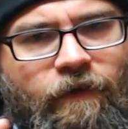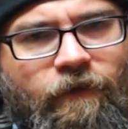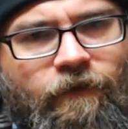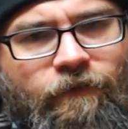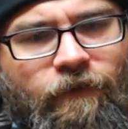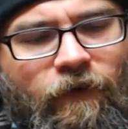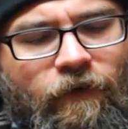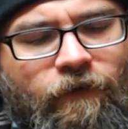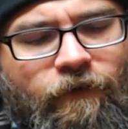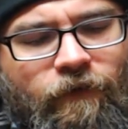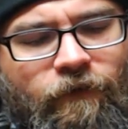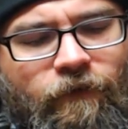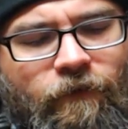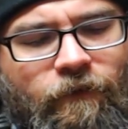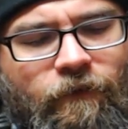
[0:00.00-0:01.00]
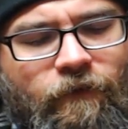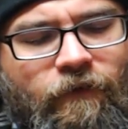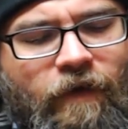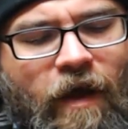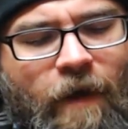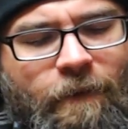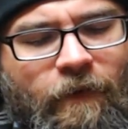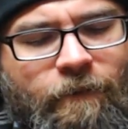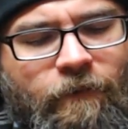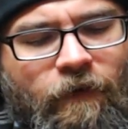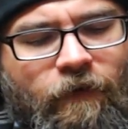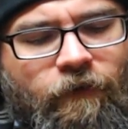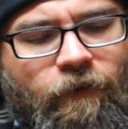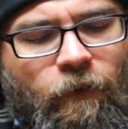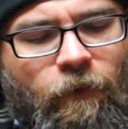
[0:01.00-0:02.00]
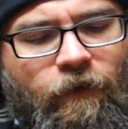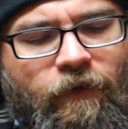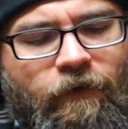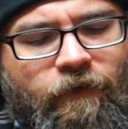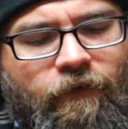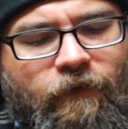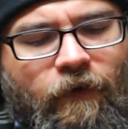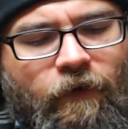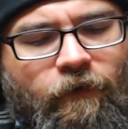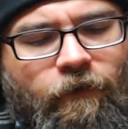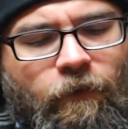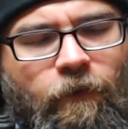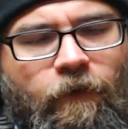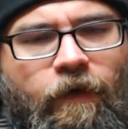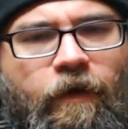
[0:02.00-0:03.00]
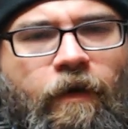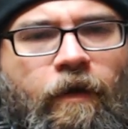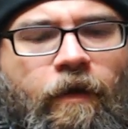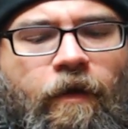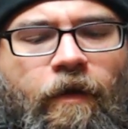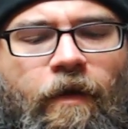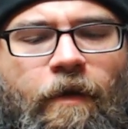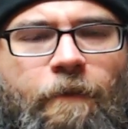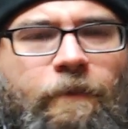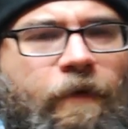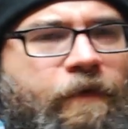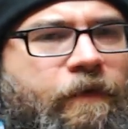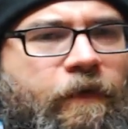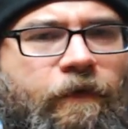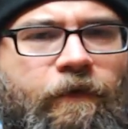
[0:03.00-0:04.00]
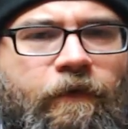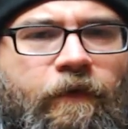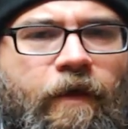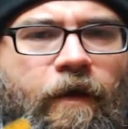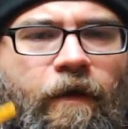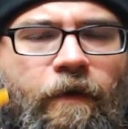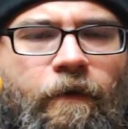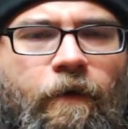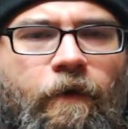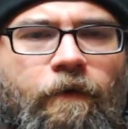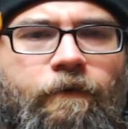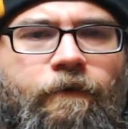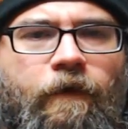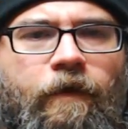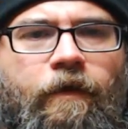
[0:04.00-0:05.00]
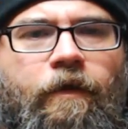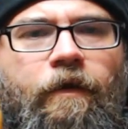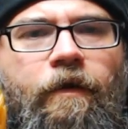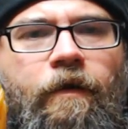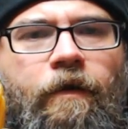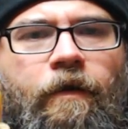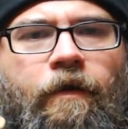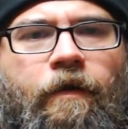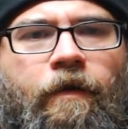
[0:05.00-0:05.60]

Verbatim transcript: This falls into comic book toy territory, but this scarecrow figure.